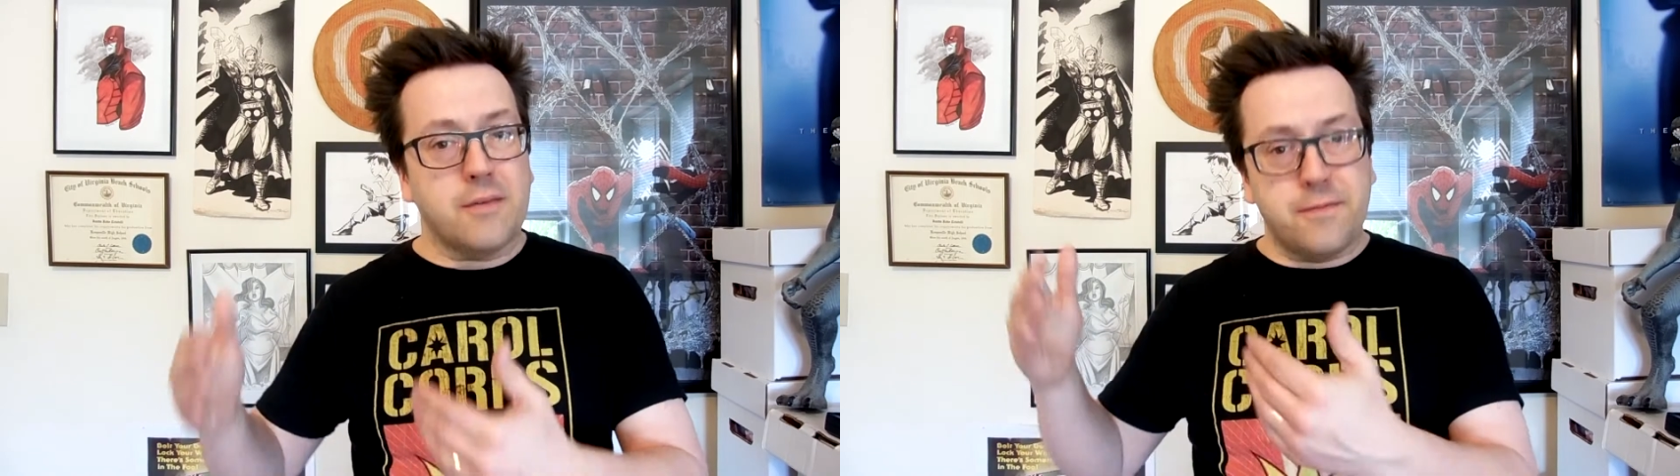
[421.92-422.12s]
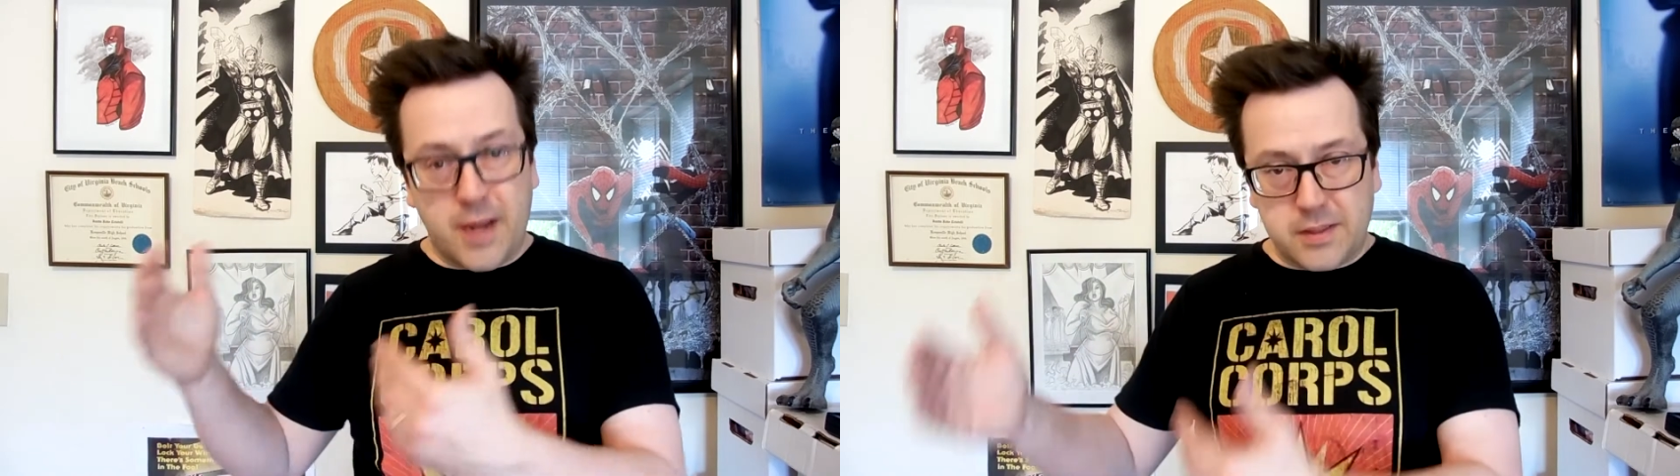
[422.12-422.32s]

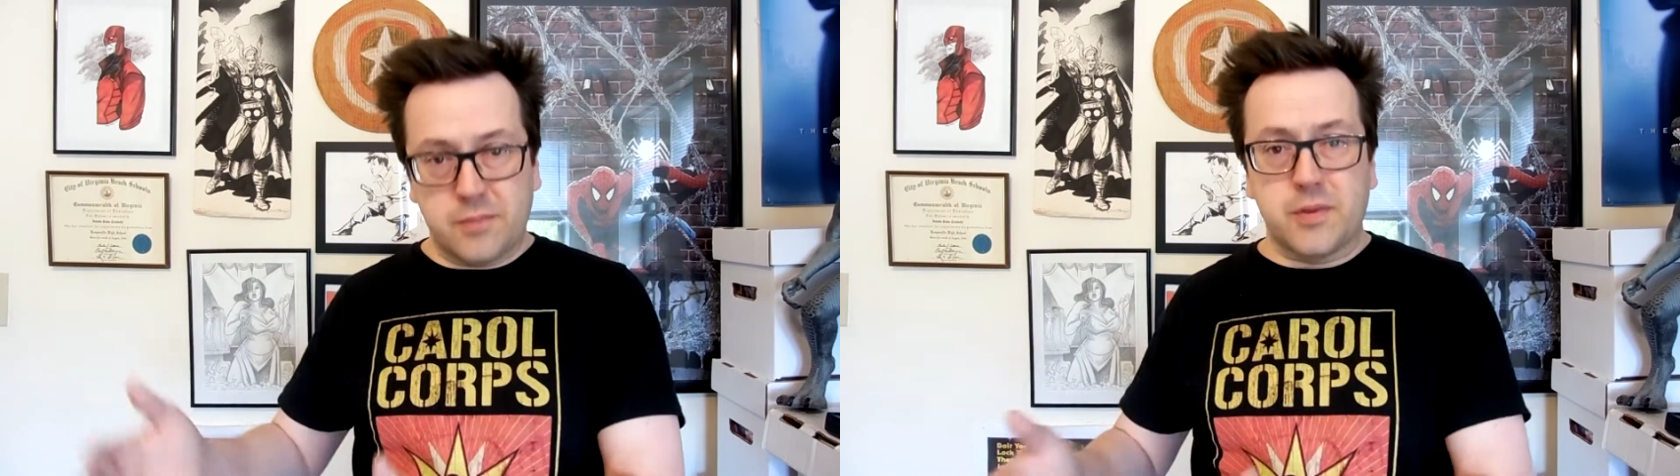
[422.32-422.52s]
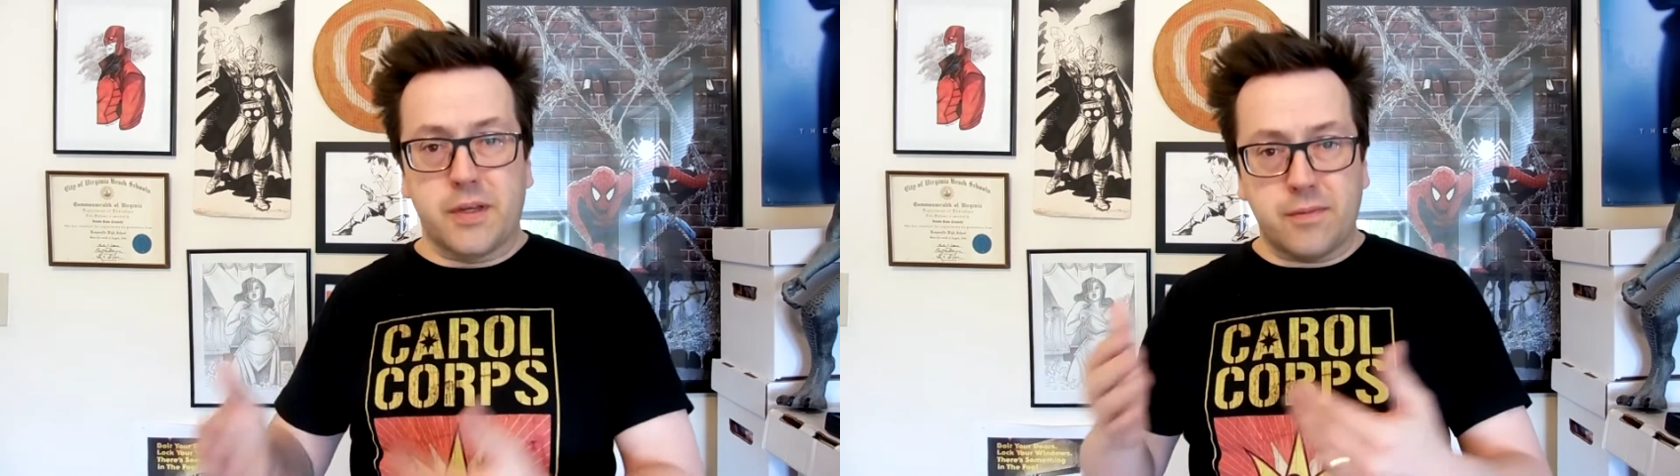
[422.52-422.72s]

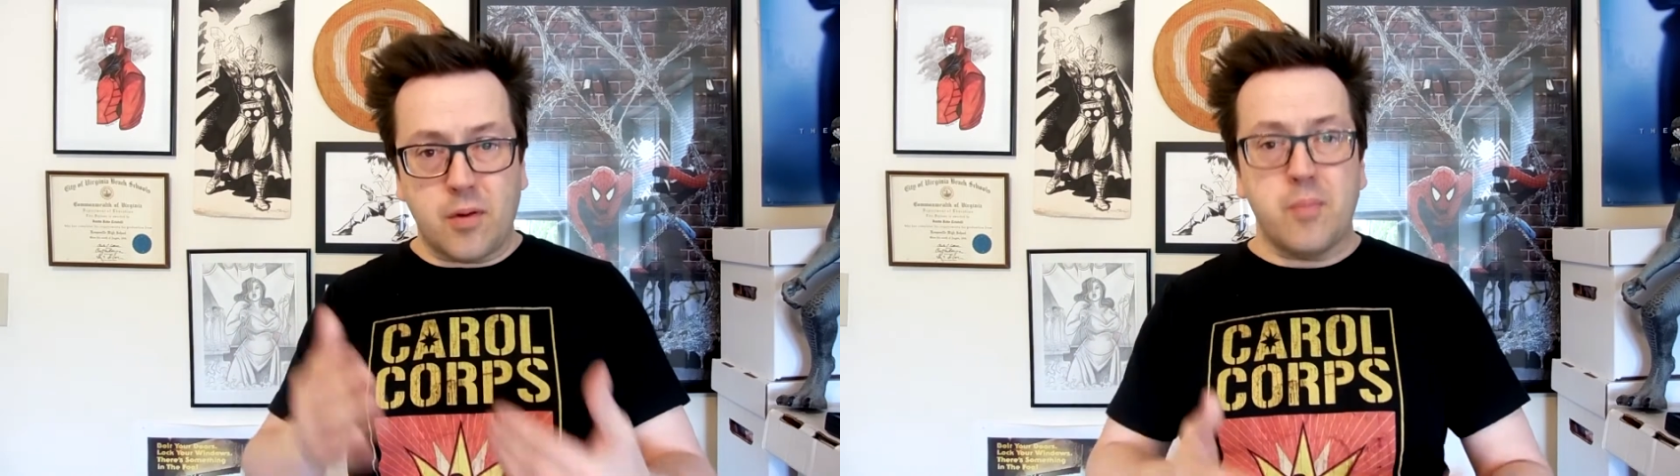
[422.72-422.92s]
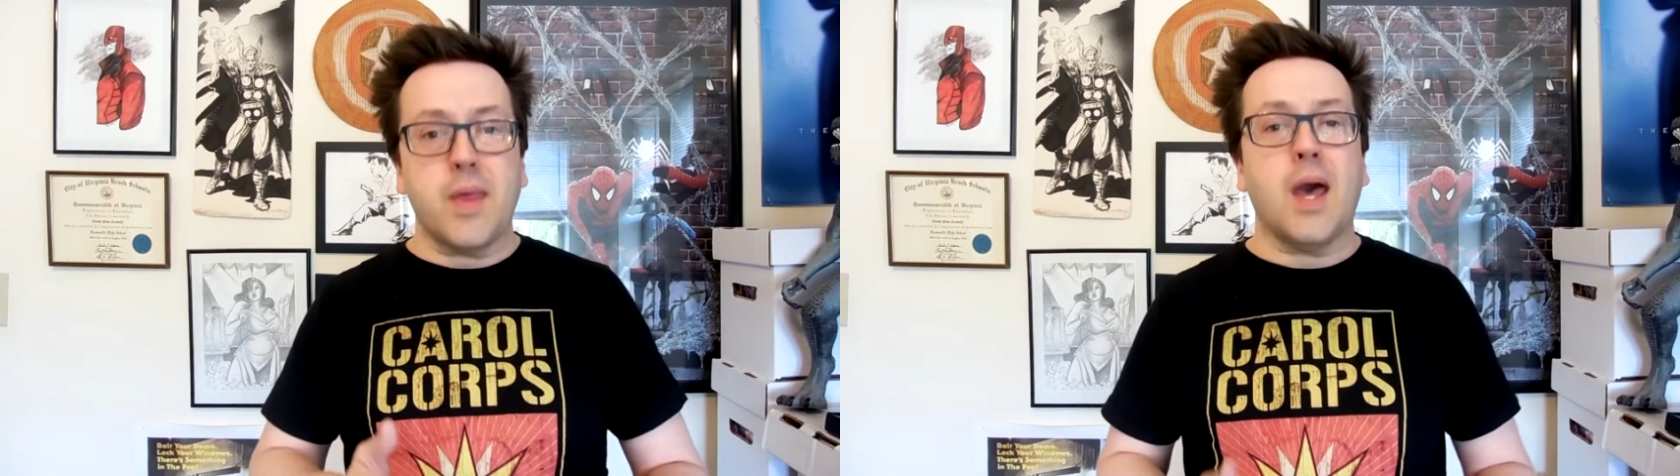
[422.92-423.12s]
effectively
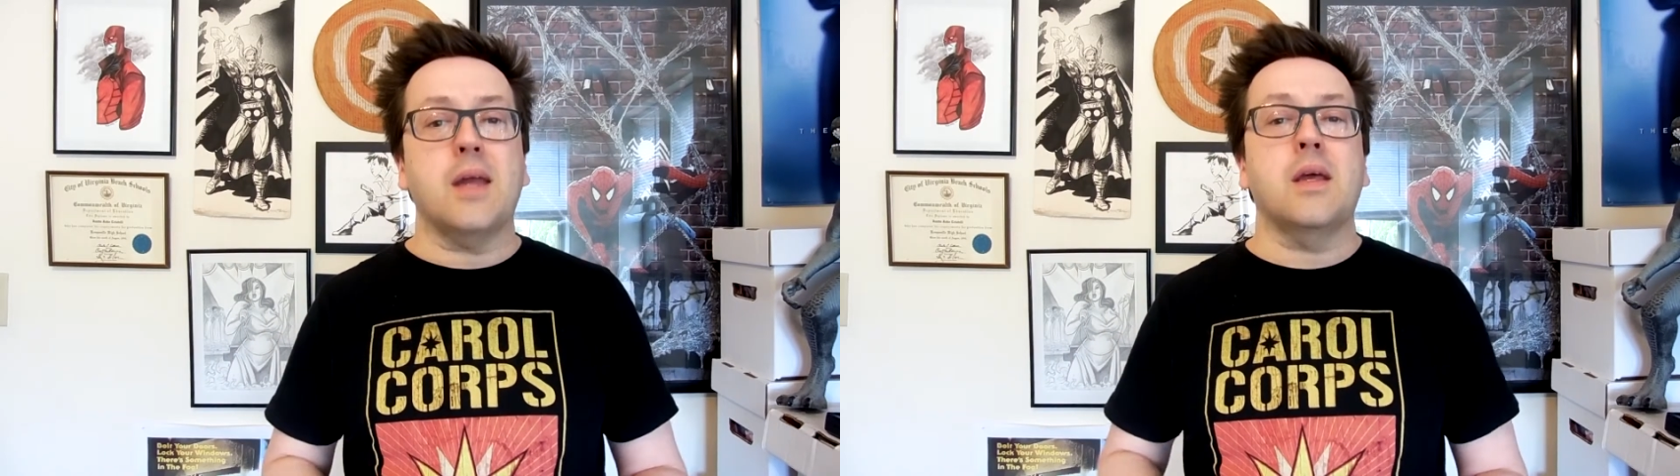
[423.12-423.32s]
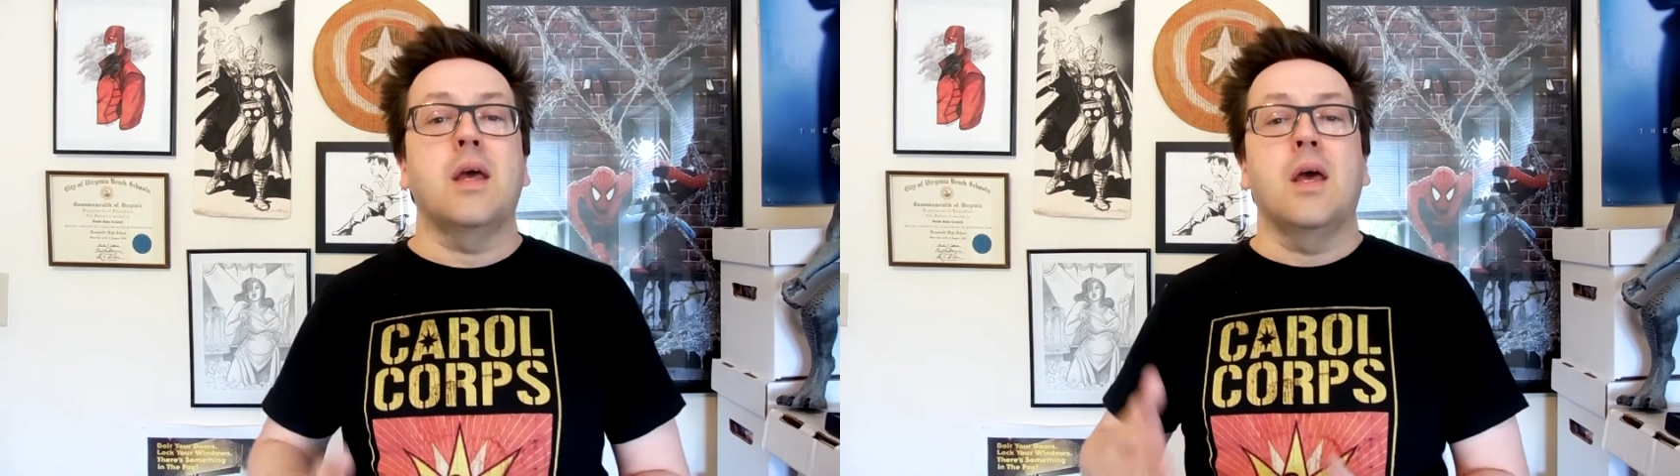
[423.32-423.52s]
from that.